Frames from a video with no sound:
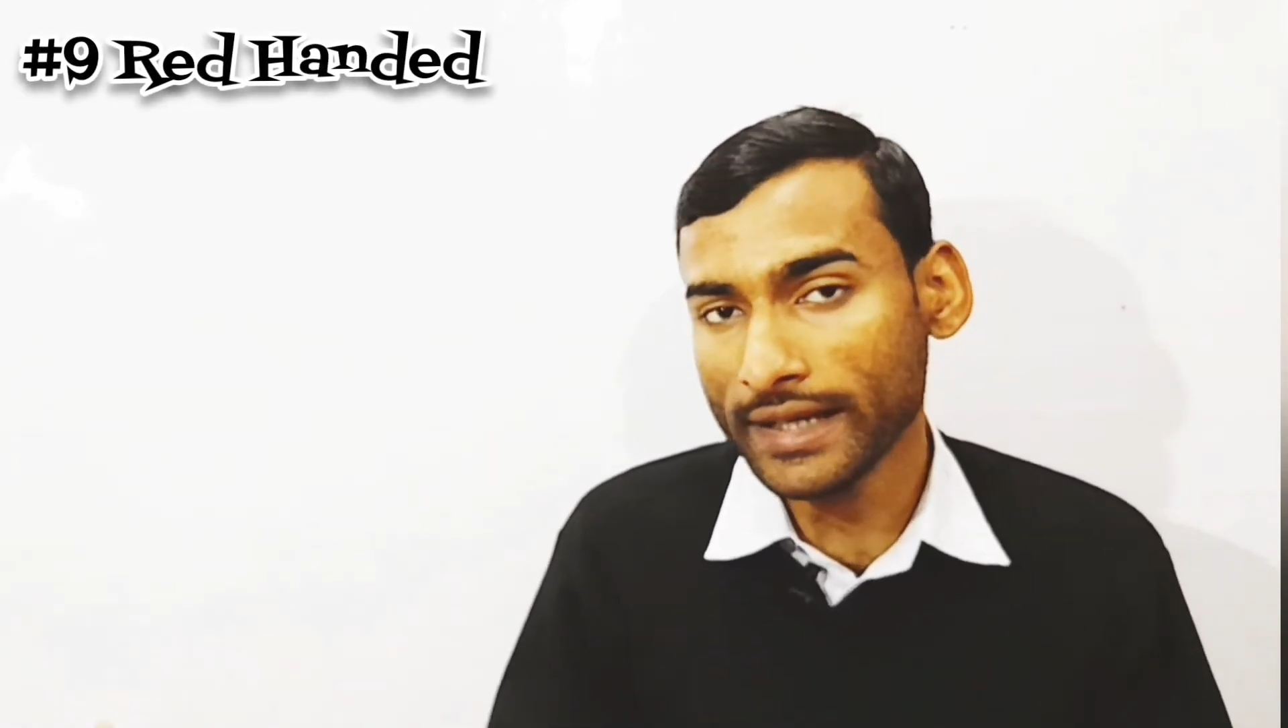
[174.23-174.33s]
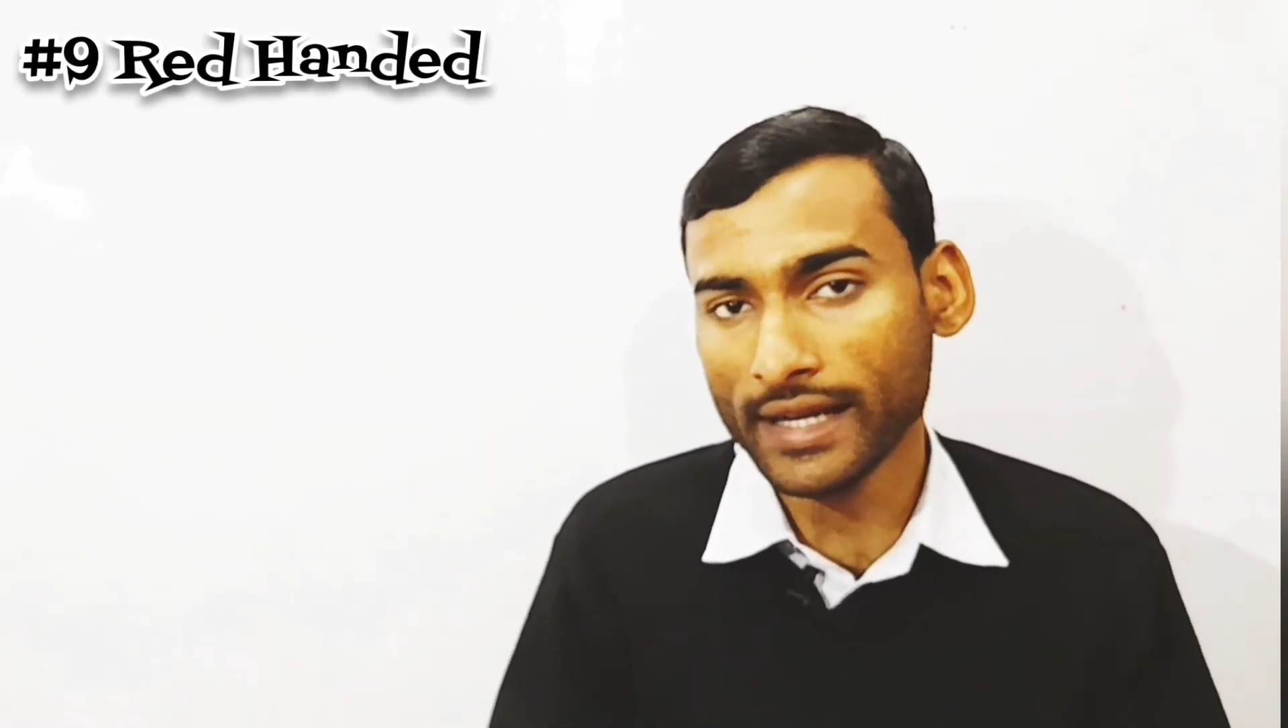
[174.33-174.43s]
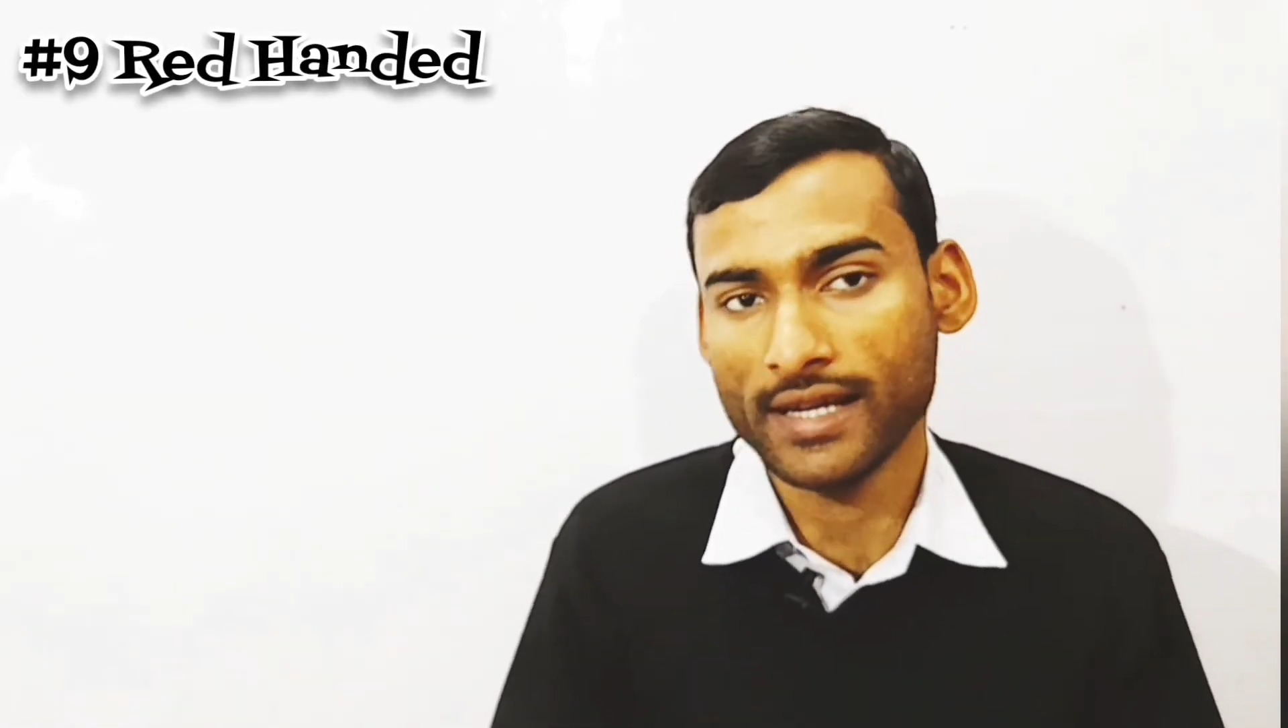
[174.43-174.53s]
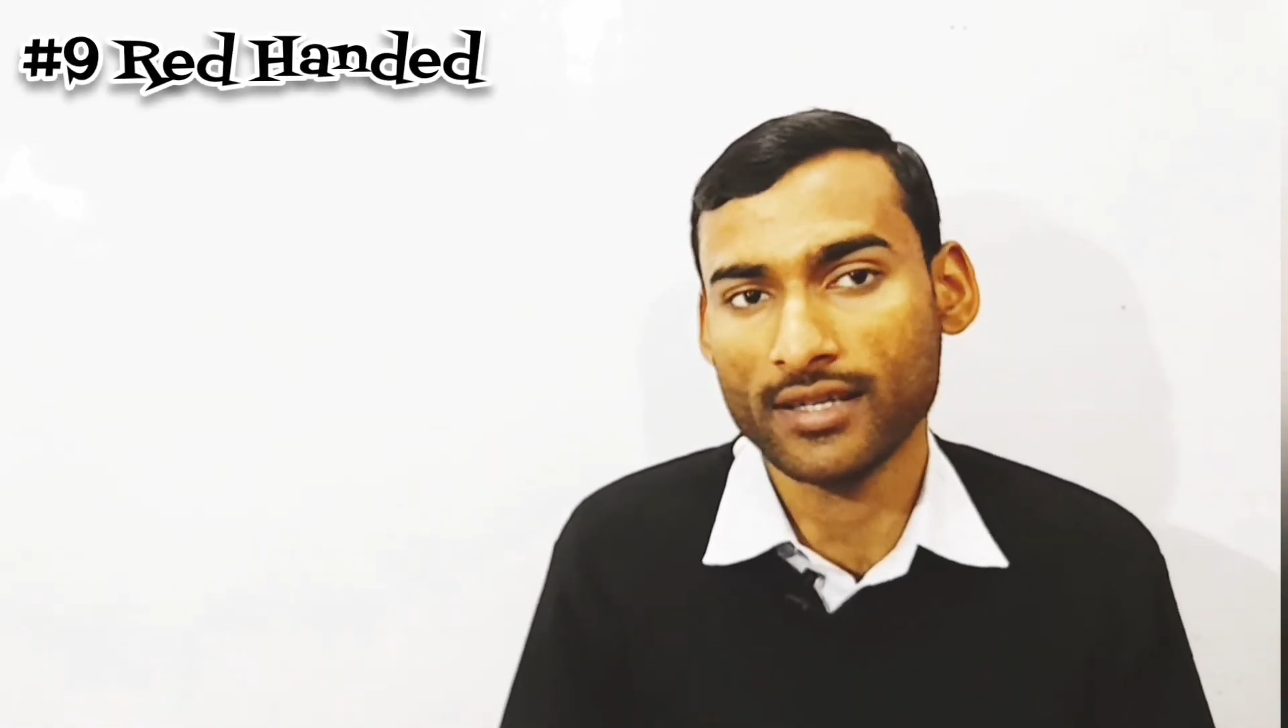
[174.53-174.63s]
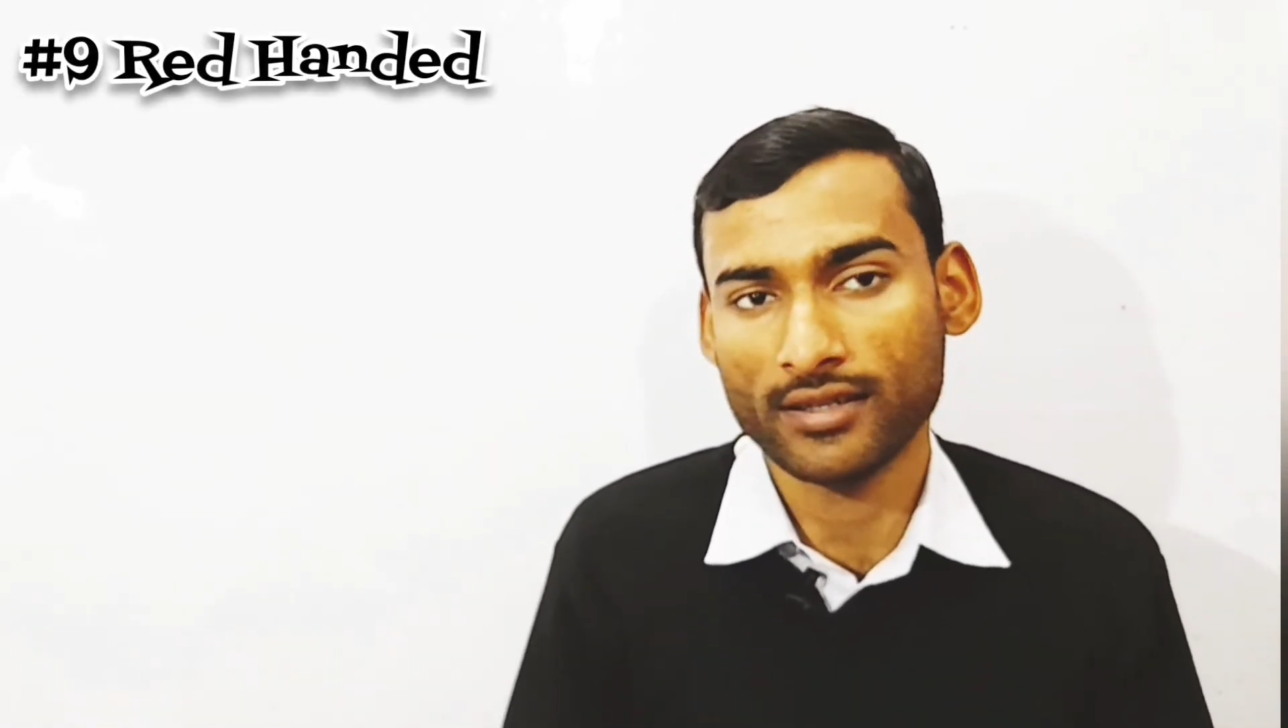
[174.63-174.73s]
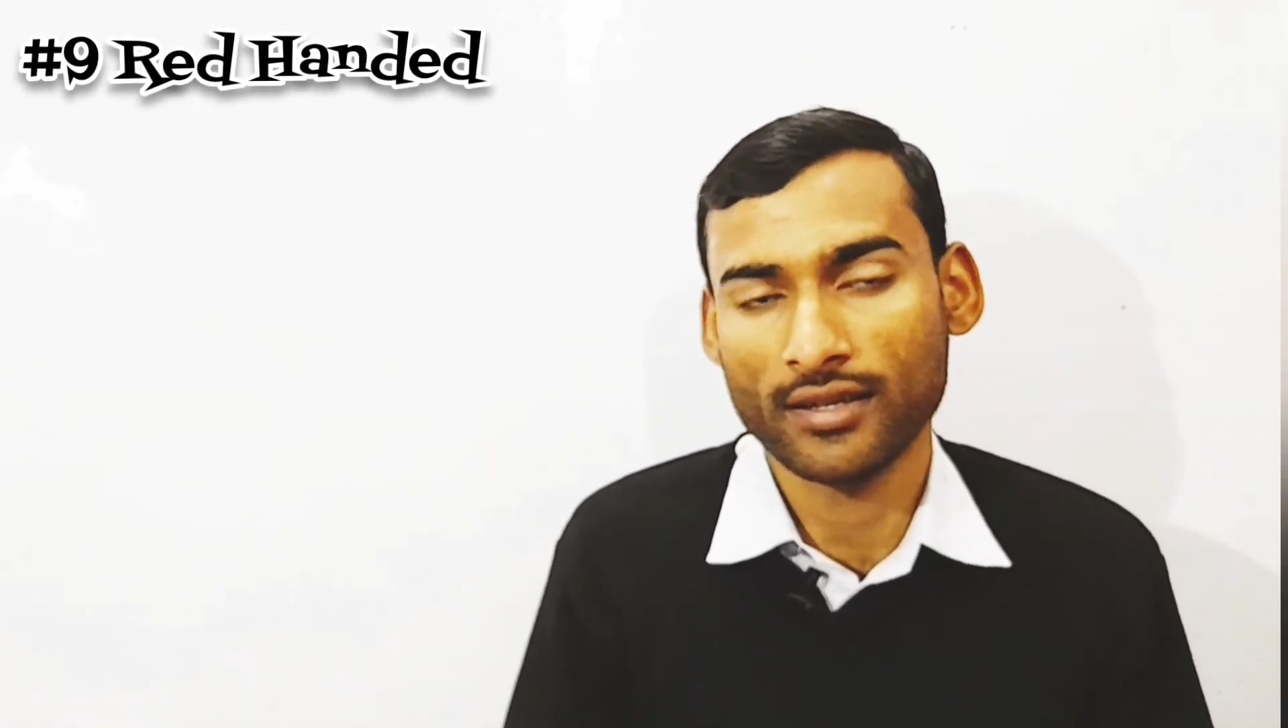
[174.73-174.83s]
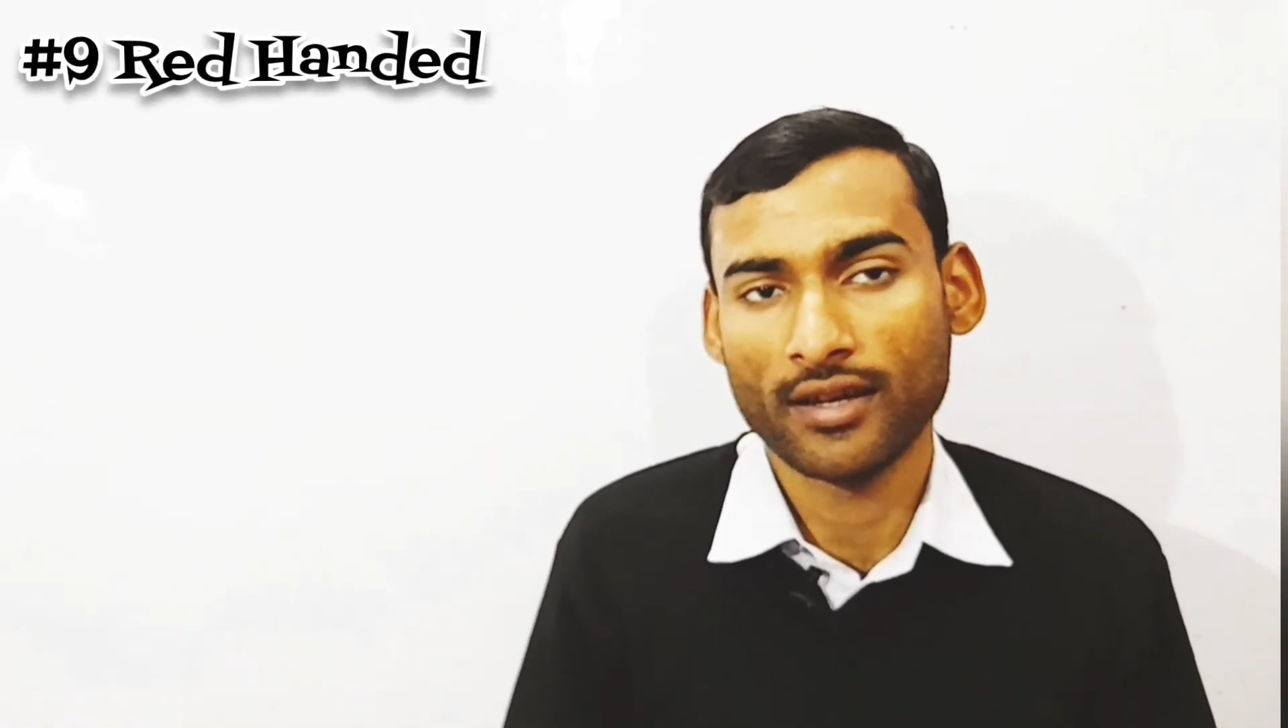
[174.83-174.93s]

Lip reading: is